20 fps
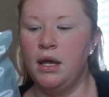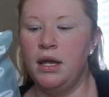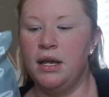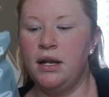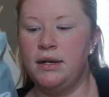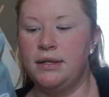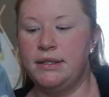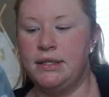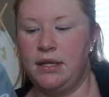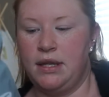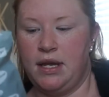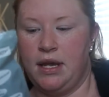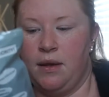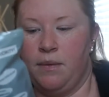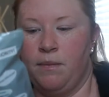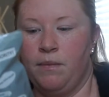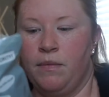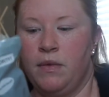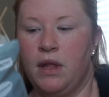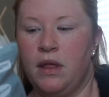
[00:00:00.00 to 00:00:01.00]
here's the thing,
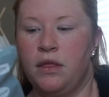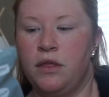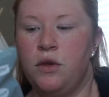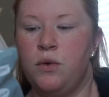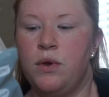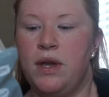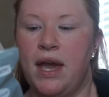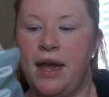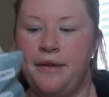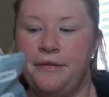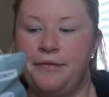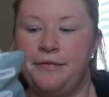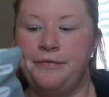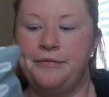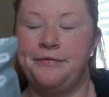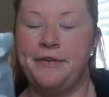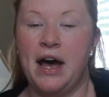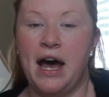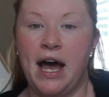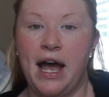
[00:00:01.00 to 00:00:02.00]
you get
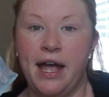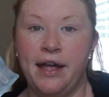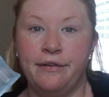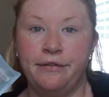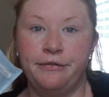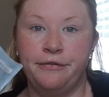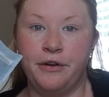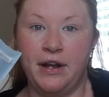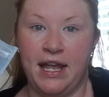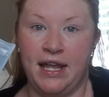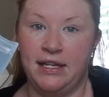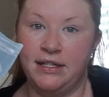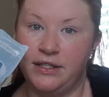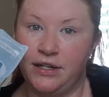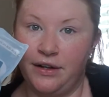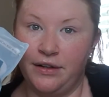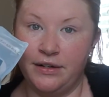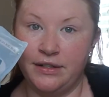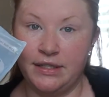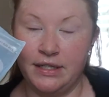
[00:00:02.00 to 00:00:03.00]
5 for
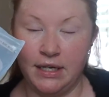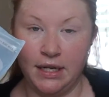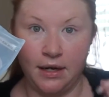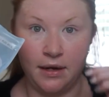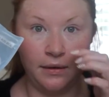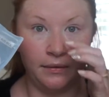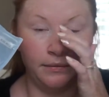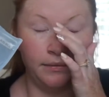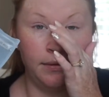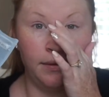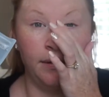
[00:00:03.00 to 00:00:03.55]
$8 in here.